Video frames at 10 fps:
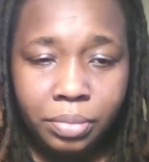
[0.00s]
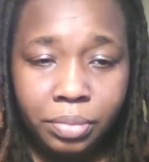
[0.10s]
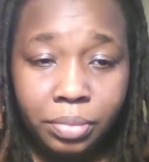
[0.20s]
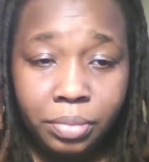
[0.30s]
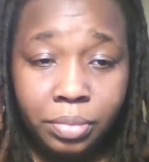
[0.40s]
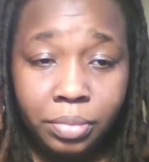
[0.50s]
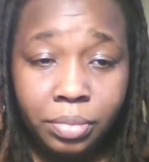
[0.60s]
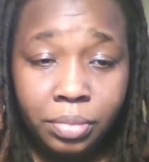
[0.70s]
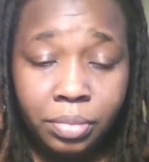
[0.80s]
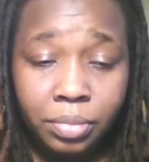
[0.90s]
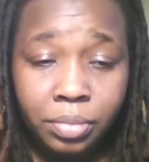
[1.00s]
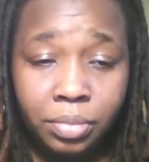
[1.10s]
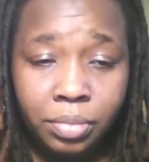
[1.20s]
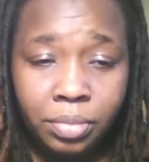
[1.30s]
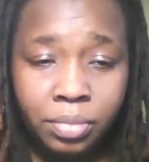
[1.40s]

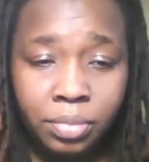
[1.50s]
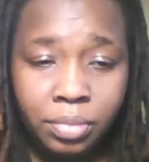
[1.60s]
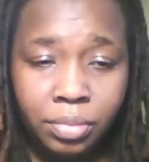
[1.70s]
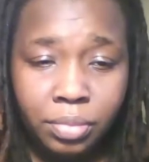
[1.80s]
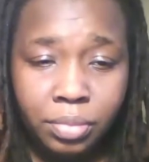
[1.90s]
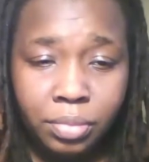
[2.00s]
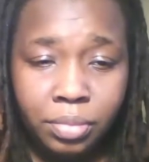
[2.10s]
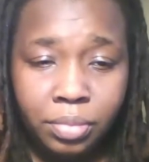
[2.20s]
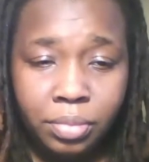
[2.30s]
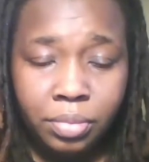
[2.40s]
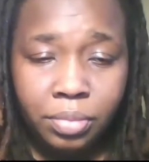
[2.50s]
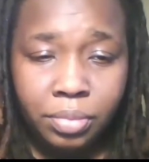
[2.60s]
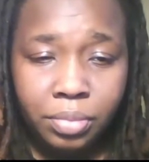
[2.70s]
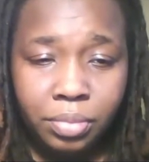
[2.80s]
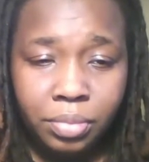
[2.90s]

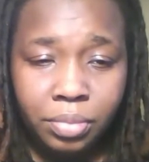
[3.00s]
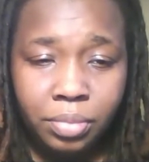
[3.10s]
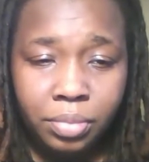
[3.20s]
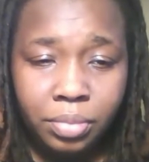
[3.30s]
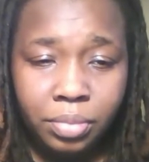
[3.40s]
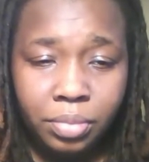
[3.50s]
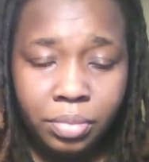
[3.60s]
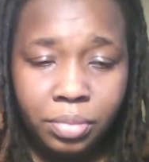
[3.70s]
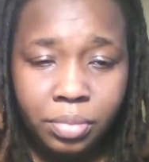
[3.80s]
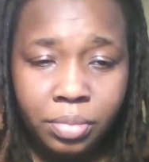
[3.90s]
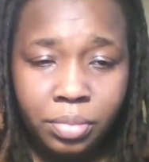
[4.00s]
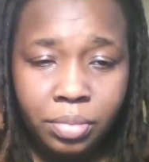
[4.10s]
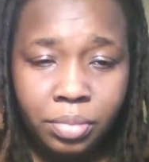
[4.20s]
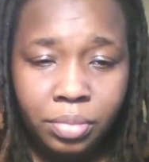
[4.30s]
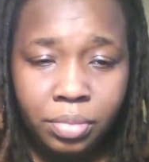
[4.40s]

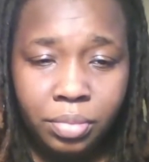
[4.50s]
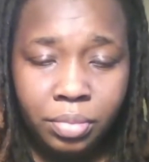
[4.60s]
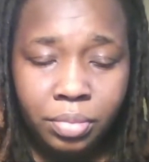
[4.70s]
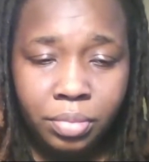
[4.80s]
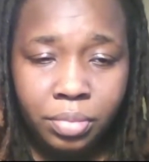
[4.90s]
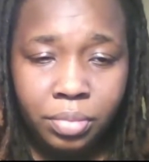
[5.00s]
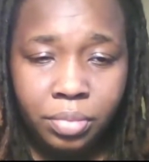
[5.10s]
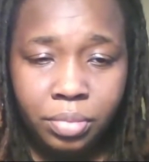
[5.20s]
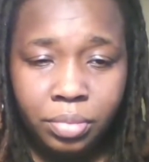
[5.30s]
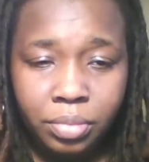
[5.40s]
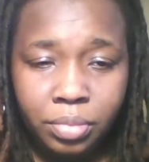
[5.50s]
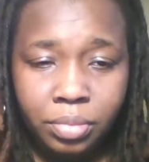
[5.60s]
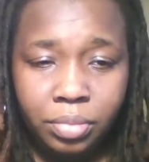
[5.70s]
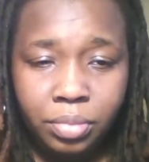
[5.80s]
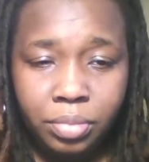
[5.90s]

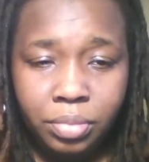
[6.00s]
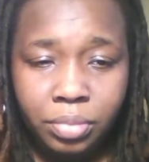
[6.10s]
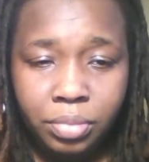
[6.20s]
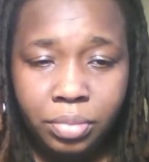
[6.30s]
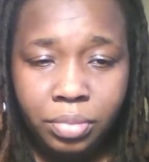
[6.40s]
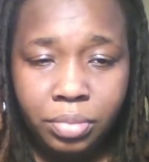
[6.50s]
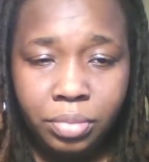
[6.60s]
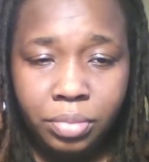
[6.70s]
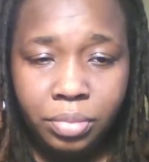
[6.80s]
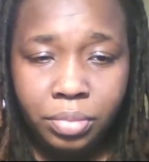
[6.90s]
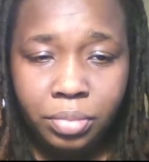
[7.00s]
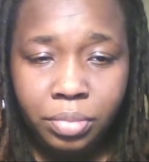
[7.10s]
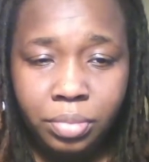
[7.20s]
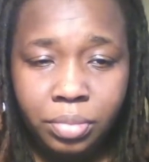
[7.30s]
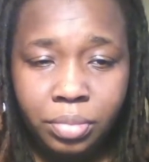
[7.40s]

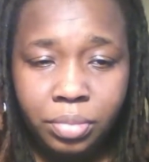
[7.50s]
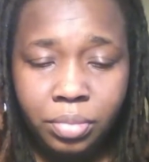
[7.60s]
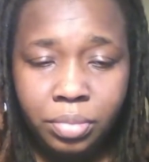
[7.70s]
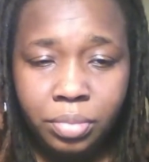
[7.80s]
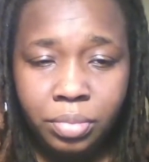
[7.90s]
No words are spoken by the person on screen.